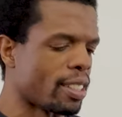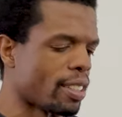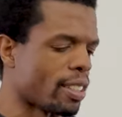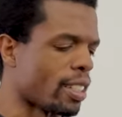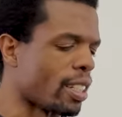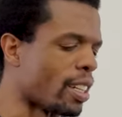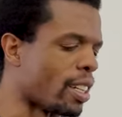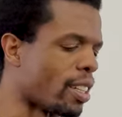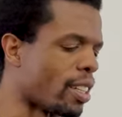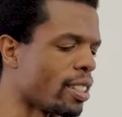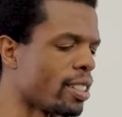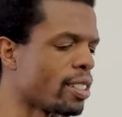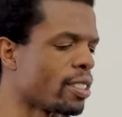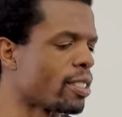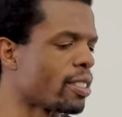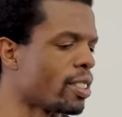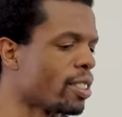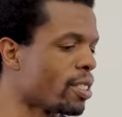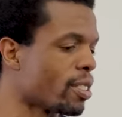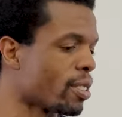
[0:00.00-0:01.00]
Yeah, these,
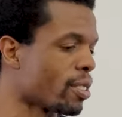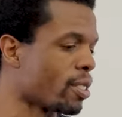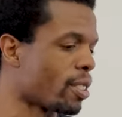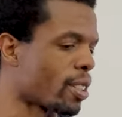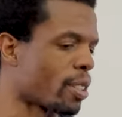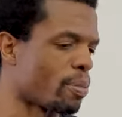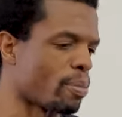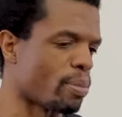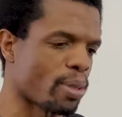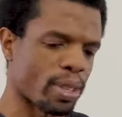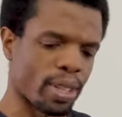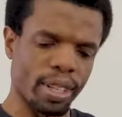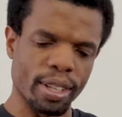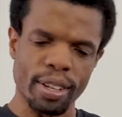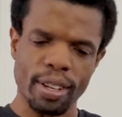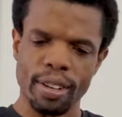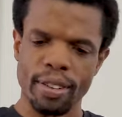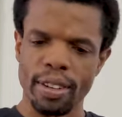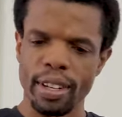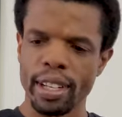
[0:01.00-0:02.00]
these are looking pretty
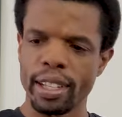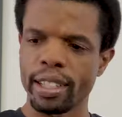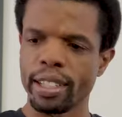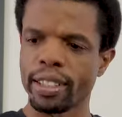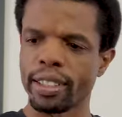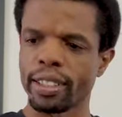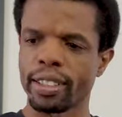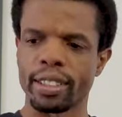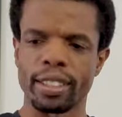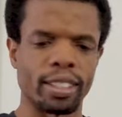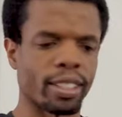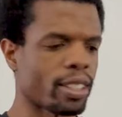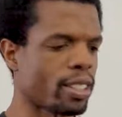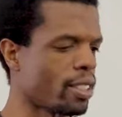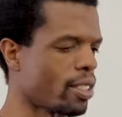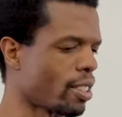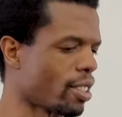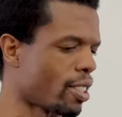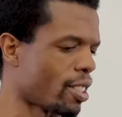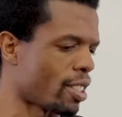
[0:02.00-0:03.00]
all right.
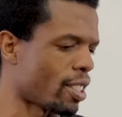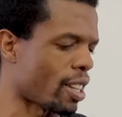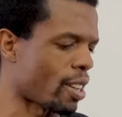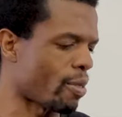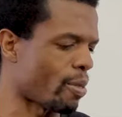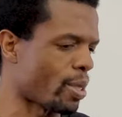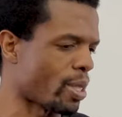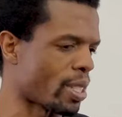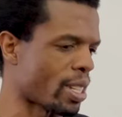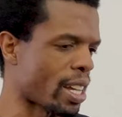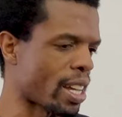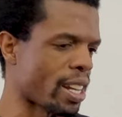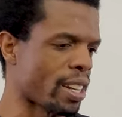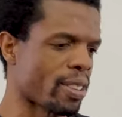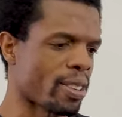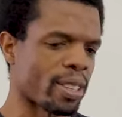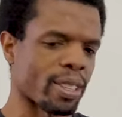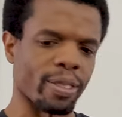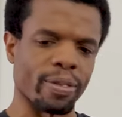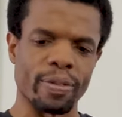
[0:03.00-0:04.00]
I was kind
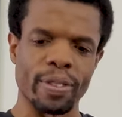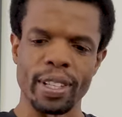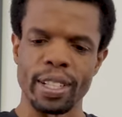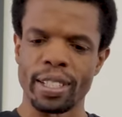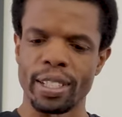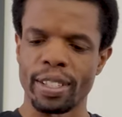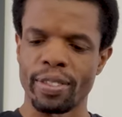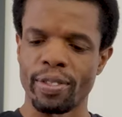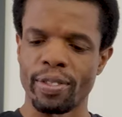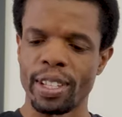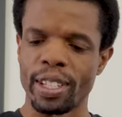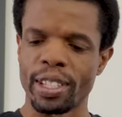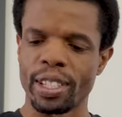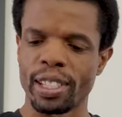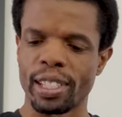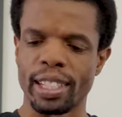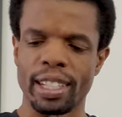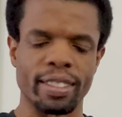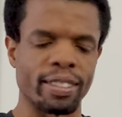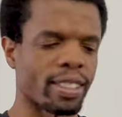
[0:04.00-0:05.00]
of on the fence
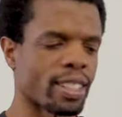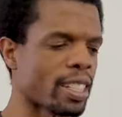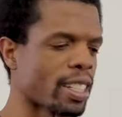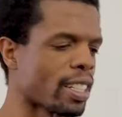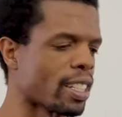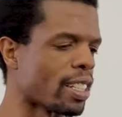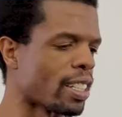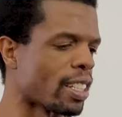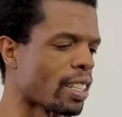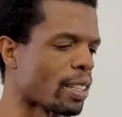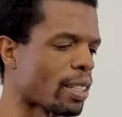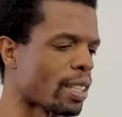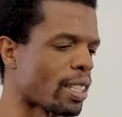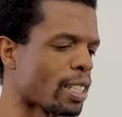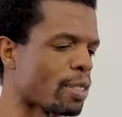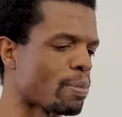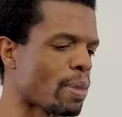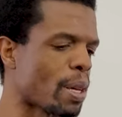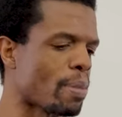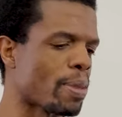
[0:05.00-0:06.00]
initially. I was thinking like
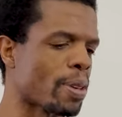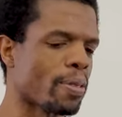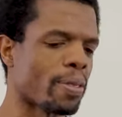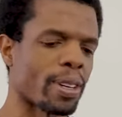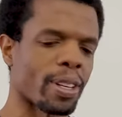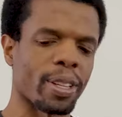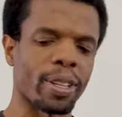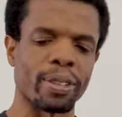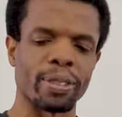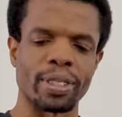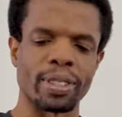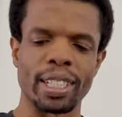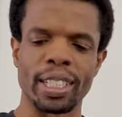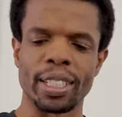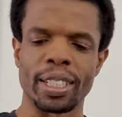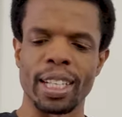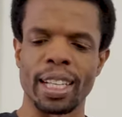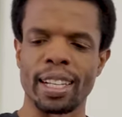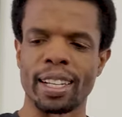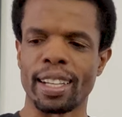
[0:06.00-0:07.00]
this might be one of those
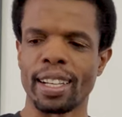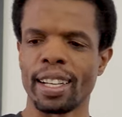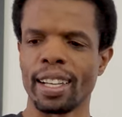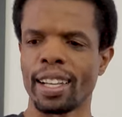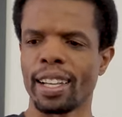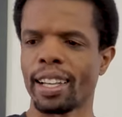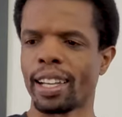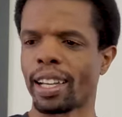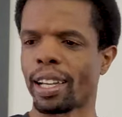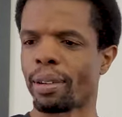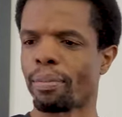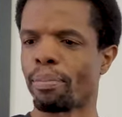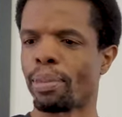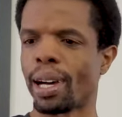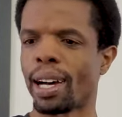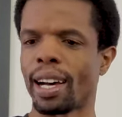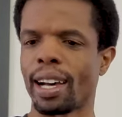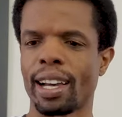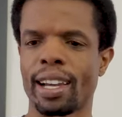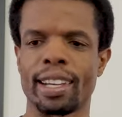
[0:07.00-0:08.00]
things that I
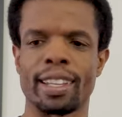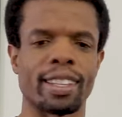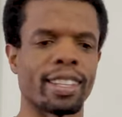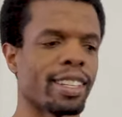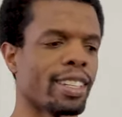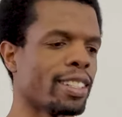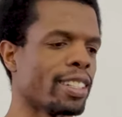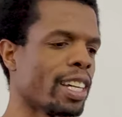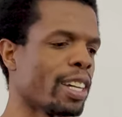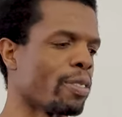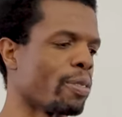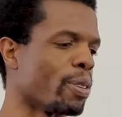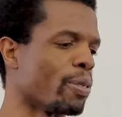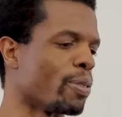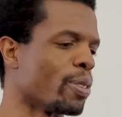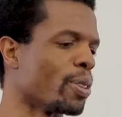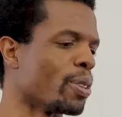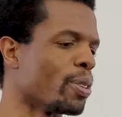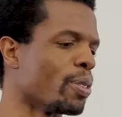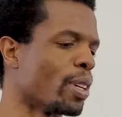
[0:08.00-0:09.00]
buy and then I
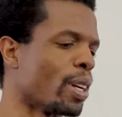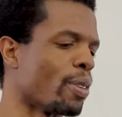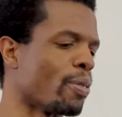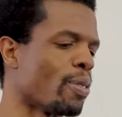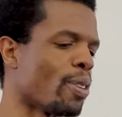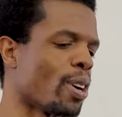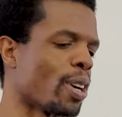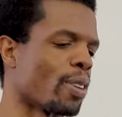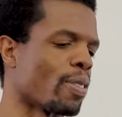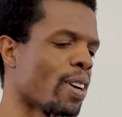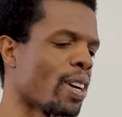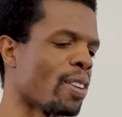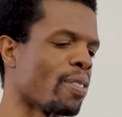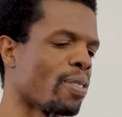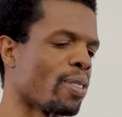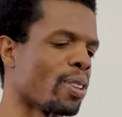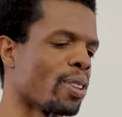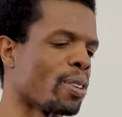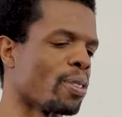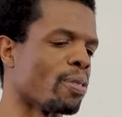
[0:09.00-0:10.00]
review and I walk around
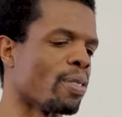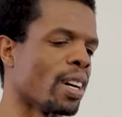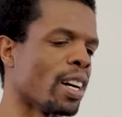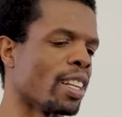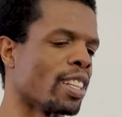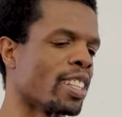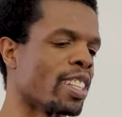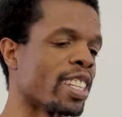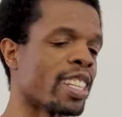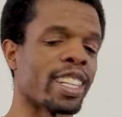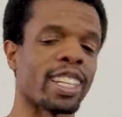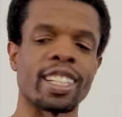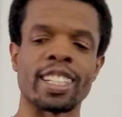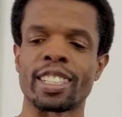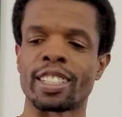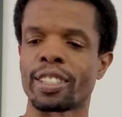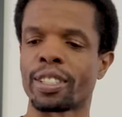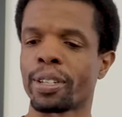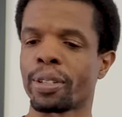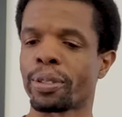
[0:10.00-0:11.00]
for a little while and then they
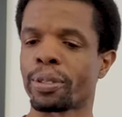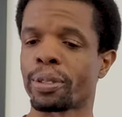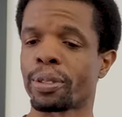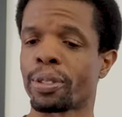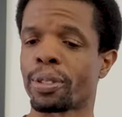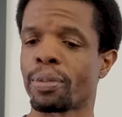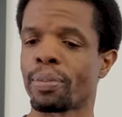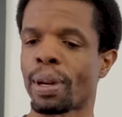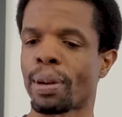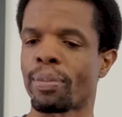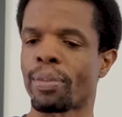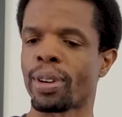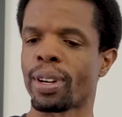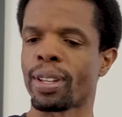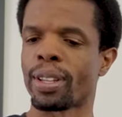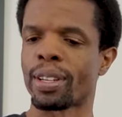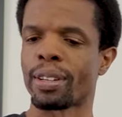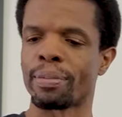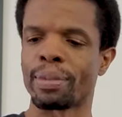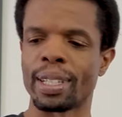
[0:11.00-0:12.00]
just go to my
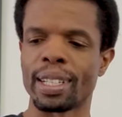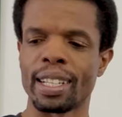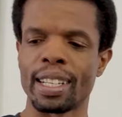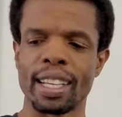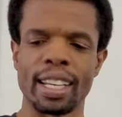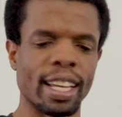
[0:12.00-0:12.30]
brother, but